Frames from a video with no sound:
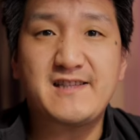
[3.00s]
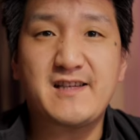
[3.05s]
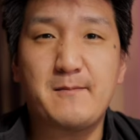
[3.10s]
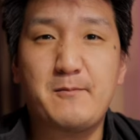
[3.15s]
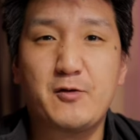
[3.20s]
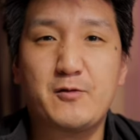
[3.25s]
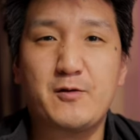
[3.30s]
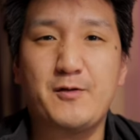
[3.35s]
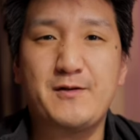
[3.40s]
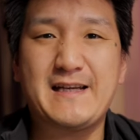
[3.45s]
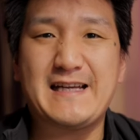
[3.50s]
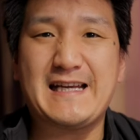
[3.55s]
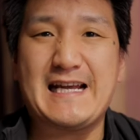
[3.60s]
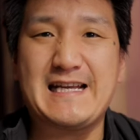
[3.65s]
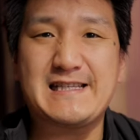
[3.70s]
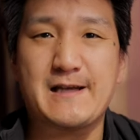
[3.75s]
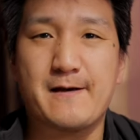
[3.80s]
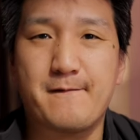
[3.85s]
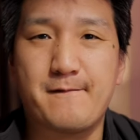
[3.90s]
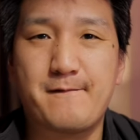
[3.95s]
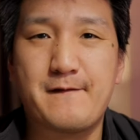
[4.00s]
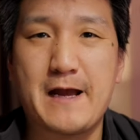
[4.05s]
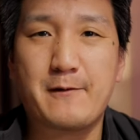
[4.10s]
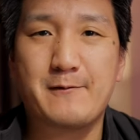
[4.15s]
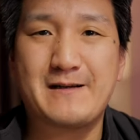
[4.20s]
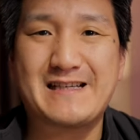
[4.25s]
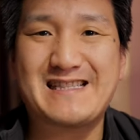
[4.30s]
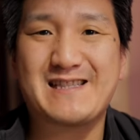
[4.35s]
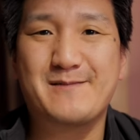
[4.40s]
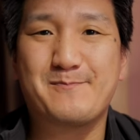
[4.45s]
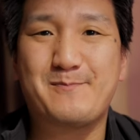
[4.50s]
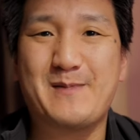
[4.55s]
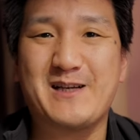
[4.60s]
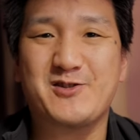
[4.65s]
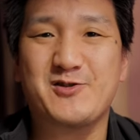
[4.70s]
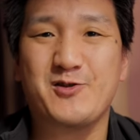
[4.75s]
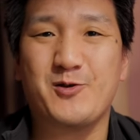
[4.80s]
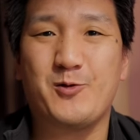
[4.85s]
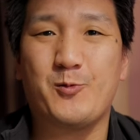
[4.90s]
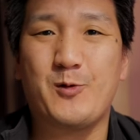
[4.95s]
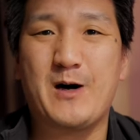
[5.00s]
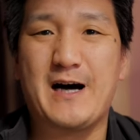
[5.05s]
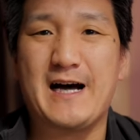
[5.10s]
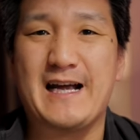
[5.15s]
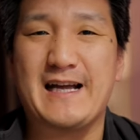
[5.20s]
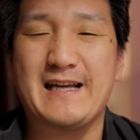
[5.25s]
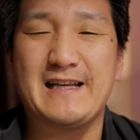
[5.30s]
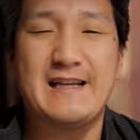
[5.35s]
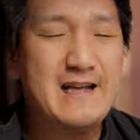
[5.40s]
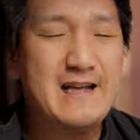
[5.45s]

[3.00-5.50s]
Szamorodni is a very special wine,